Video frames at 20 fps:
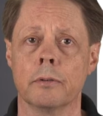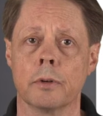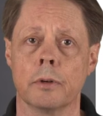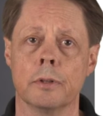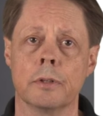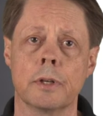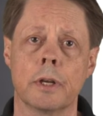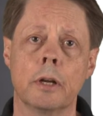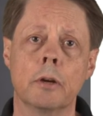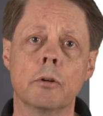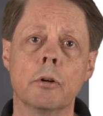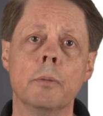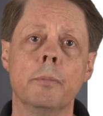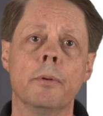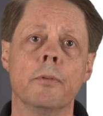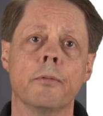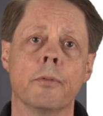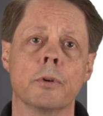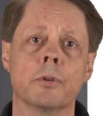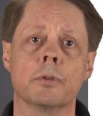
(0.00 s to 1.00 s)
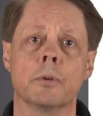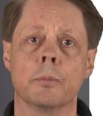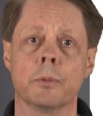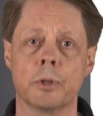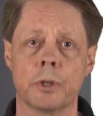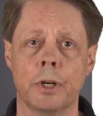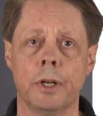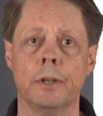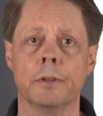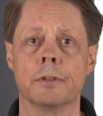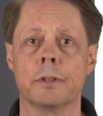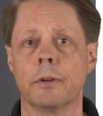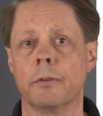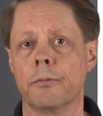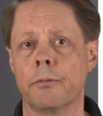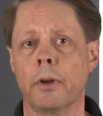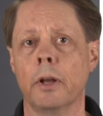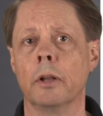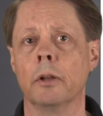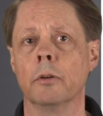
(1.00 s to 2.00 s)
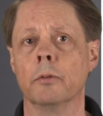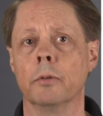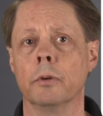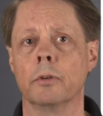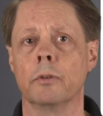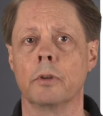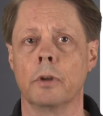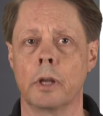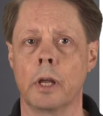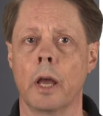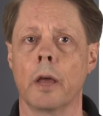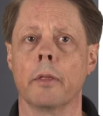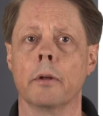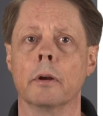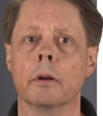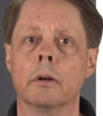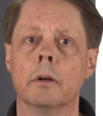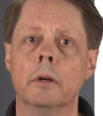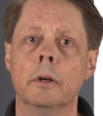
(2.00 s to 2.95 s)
So it's a group of virtual machines that fail over together.